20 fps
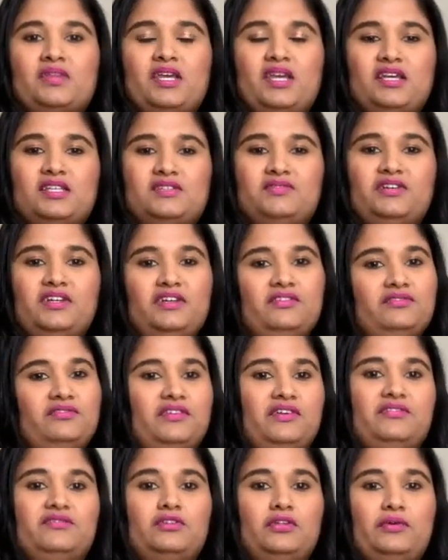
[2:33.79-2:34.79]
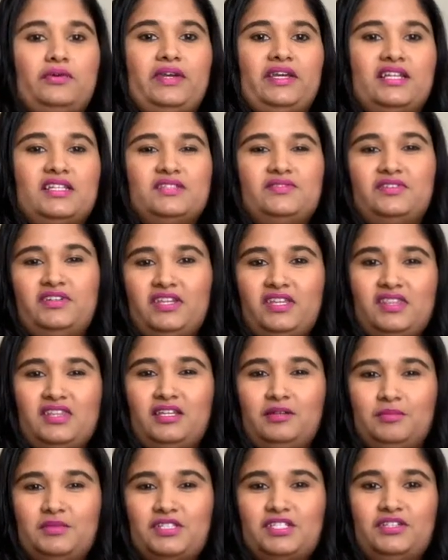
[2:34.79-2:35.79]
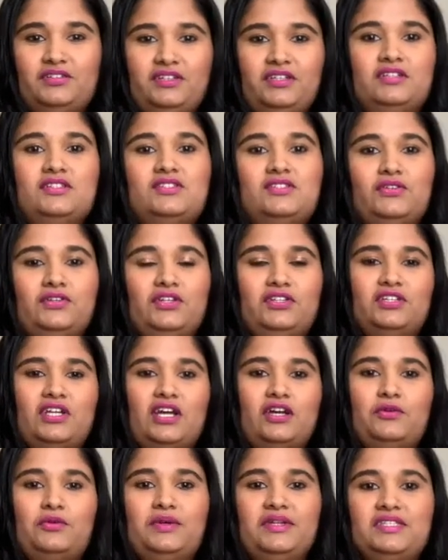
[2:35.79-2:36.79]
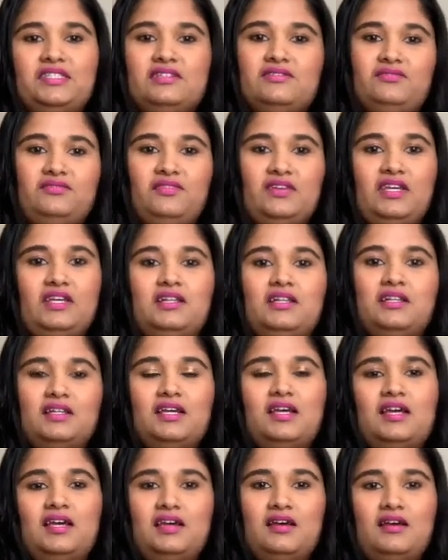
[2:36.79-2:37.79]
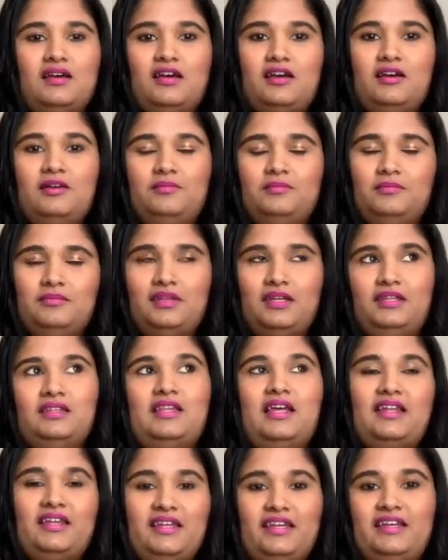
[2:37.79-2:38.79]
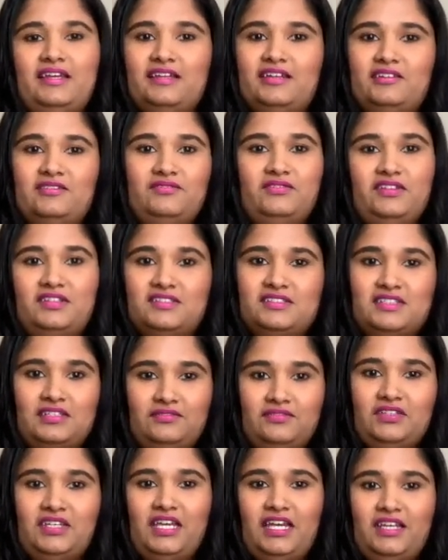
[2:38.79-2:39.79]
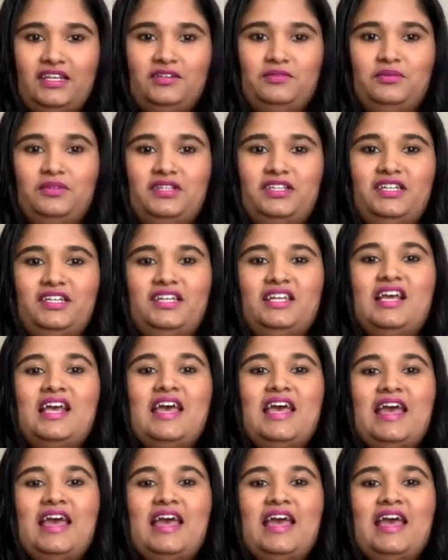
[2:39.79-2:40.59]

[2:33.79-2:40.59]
it's very free flowing and it's very thin material, so you're not going to feel like that heat and feel suffocated with it.